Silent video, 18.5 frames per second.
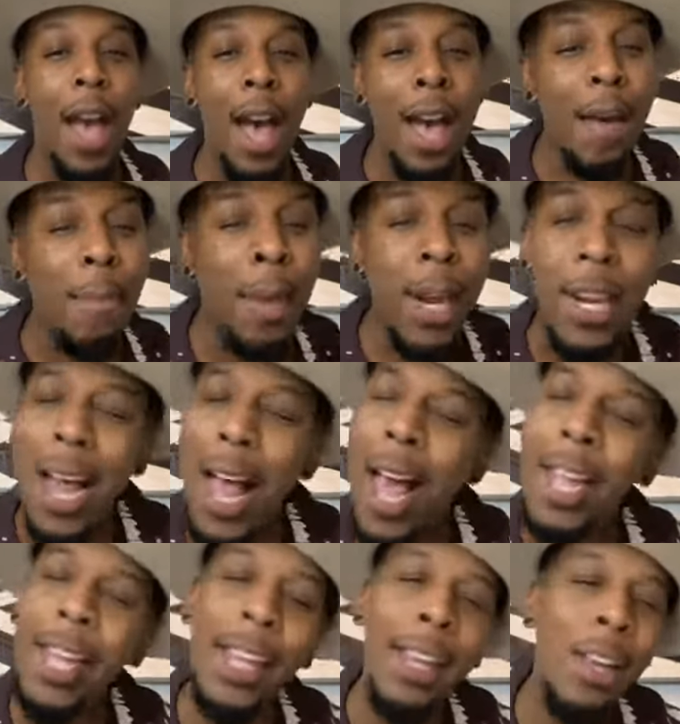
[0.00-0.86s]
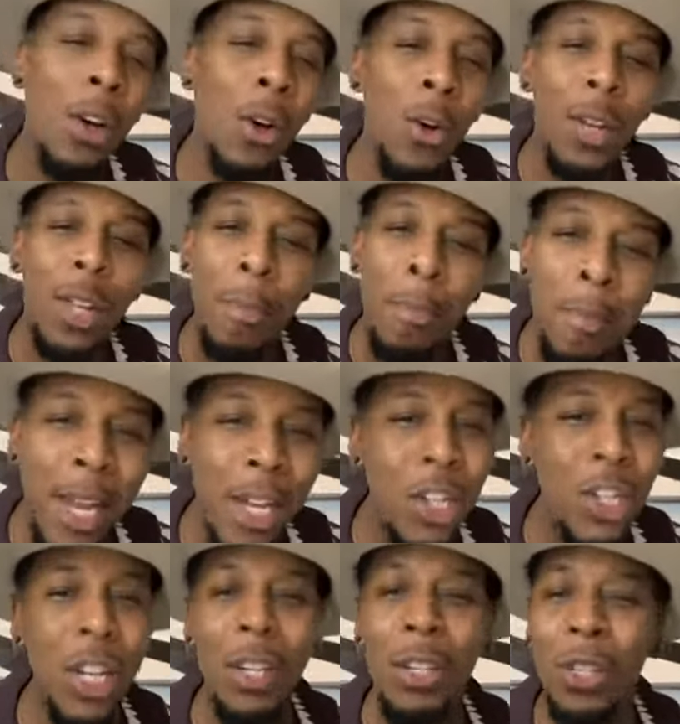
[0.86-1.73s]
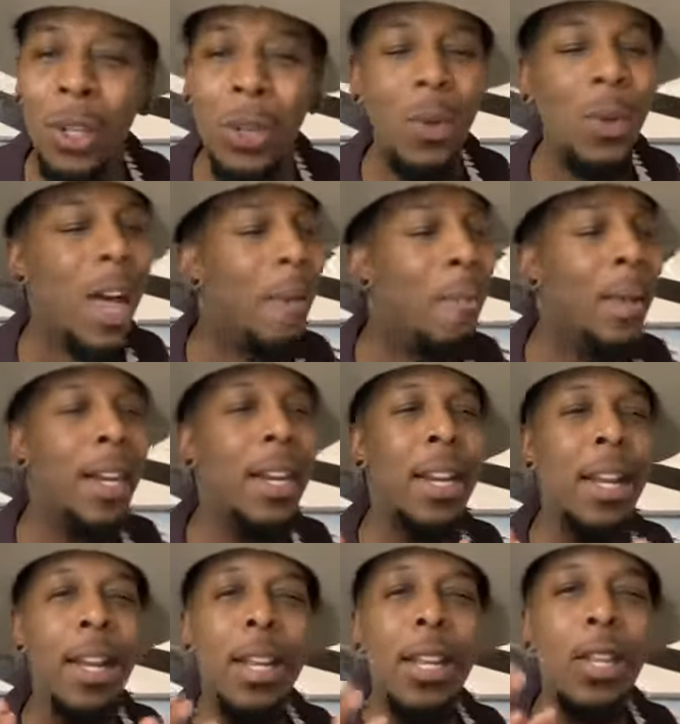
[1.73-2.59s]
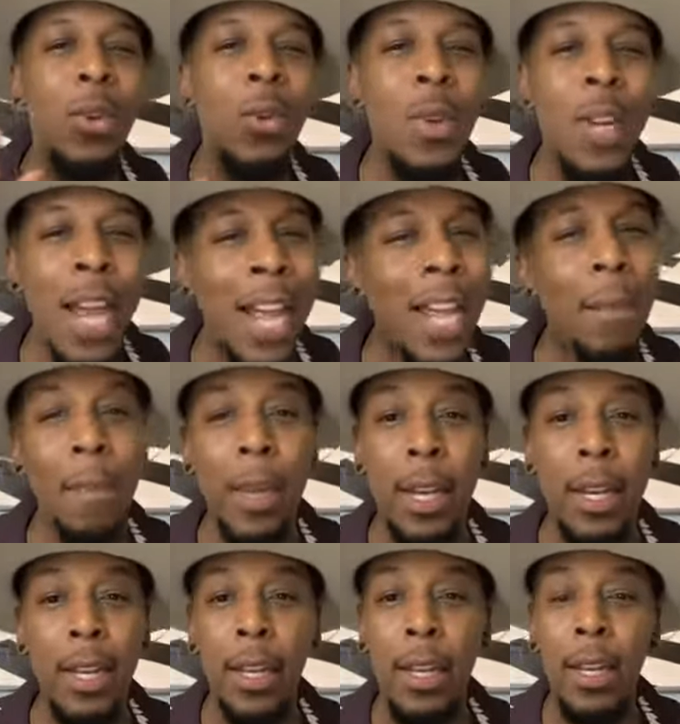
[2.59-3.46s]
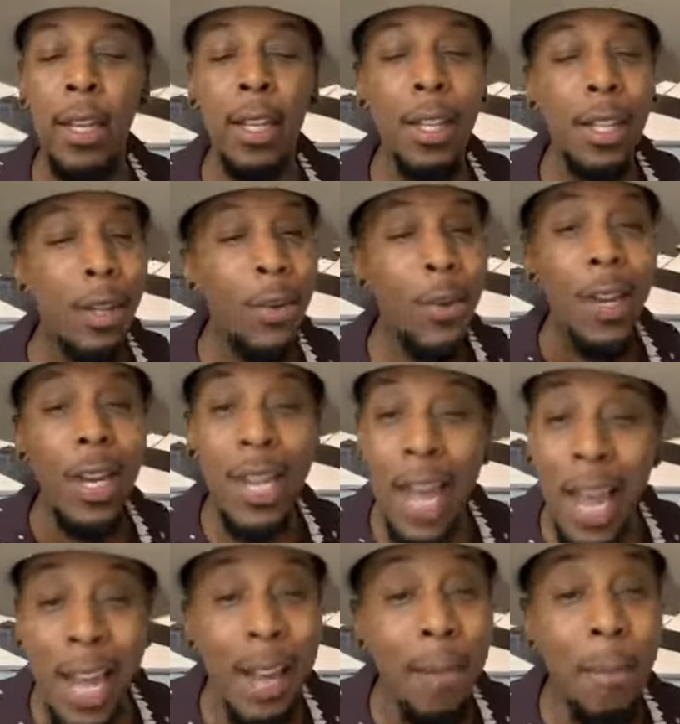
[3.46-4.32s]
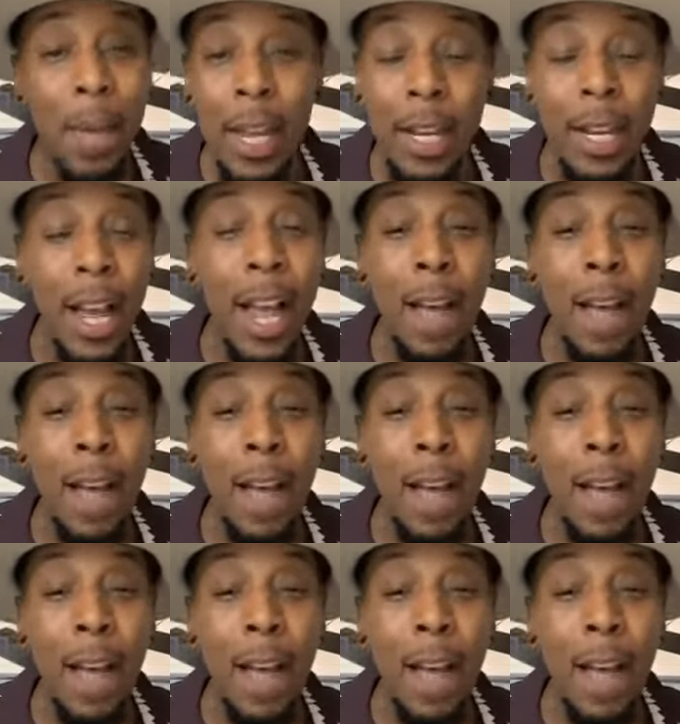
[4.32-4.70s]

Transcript: I mean, I can go commission to, I mean, you name it. You name it.